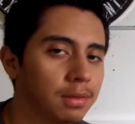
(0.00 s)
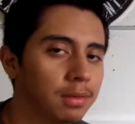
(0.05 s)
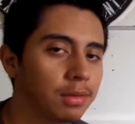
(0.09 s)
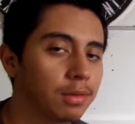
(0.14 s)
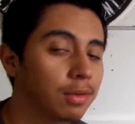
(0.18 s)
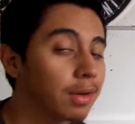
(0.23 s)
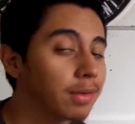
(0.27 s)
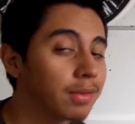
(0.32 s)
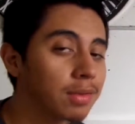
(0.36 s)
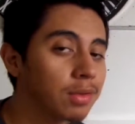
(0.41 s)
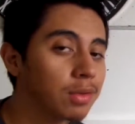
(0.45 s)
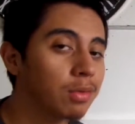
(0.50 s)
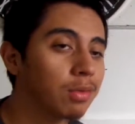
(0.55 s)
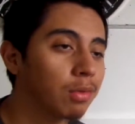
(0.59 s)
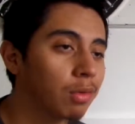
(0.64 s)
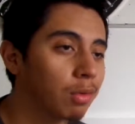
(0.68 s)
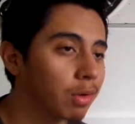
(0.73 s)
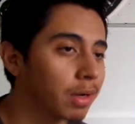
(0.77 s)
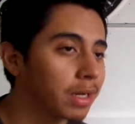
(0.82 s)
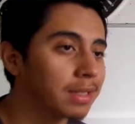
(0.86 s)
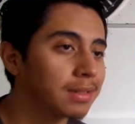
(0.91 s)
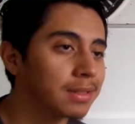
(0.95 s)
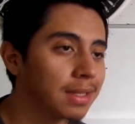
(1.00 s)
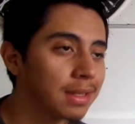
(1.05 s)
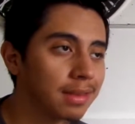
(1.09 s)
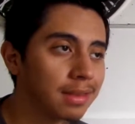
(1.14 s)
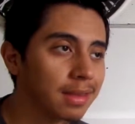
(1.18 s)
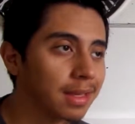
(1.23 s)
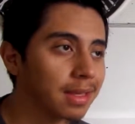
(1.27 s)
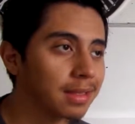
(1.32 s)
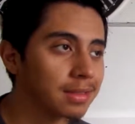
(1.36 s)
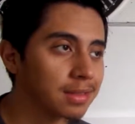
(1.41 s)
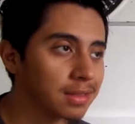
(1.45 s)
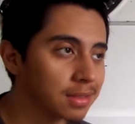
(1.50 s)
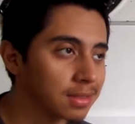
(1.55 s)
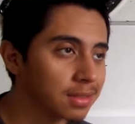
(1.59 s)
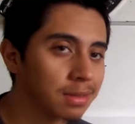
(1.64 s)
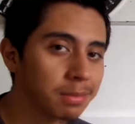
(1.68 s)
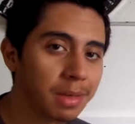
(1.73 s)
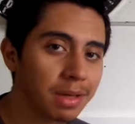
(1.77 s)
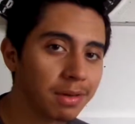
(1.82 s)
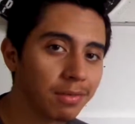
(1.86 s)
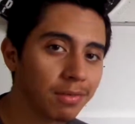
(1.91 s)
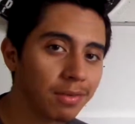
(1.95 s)
You don't have to do crazy things just
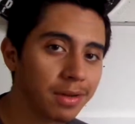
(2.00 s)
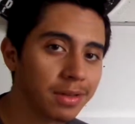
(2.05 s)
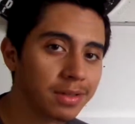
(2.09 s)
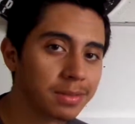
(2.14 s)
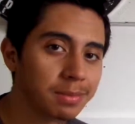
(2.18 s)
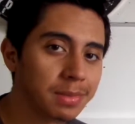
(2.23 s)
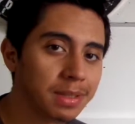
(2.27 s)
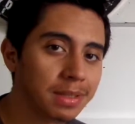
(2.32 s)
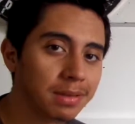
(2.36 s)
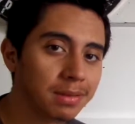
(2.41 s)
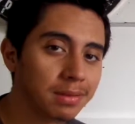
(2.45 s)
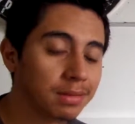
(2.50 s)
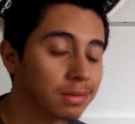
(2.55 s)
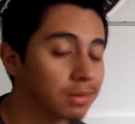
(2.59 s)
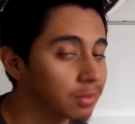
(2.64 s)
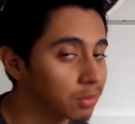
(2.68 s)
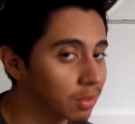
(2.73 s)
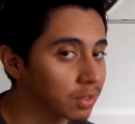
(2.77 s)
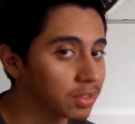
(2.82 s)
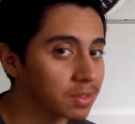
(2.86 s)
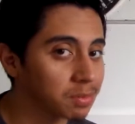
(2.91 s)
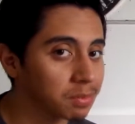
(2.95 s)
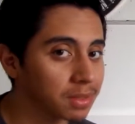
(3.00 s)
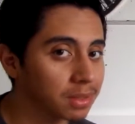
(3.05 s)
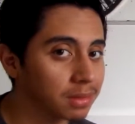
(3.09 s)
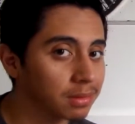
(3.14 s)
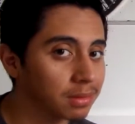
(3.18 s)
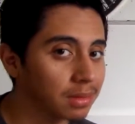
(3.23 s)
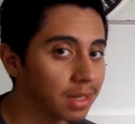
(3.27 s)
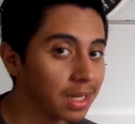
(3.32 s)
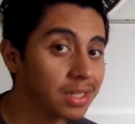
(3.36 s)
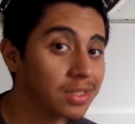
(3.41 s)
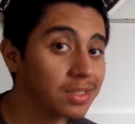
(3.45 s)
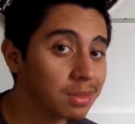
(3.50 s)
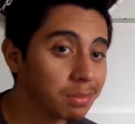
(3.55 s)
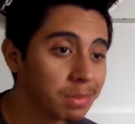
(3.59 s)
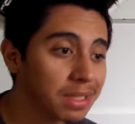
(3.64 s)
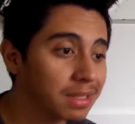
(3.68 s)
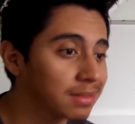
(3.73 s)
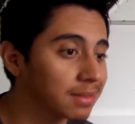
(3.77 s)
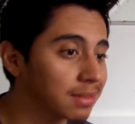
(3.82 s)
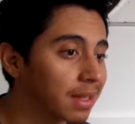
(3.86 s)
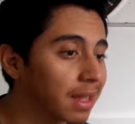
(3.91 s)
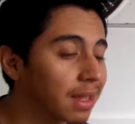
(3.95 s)
to make friends, man. Trust me, I used to be
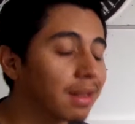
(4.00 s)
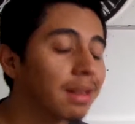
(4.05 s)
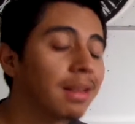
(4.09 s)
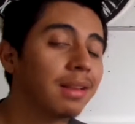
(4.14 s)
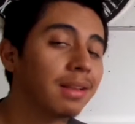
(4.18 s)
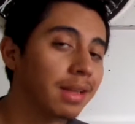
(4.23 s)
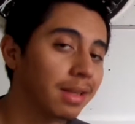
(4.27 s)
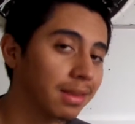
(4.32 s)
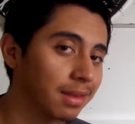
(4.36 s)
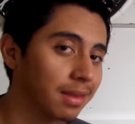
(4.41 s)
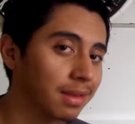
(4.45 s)
exactly like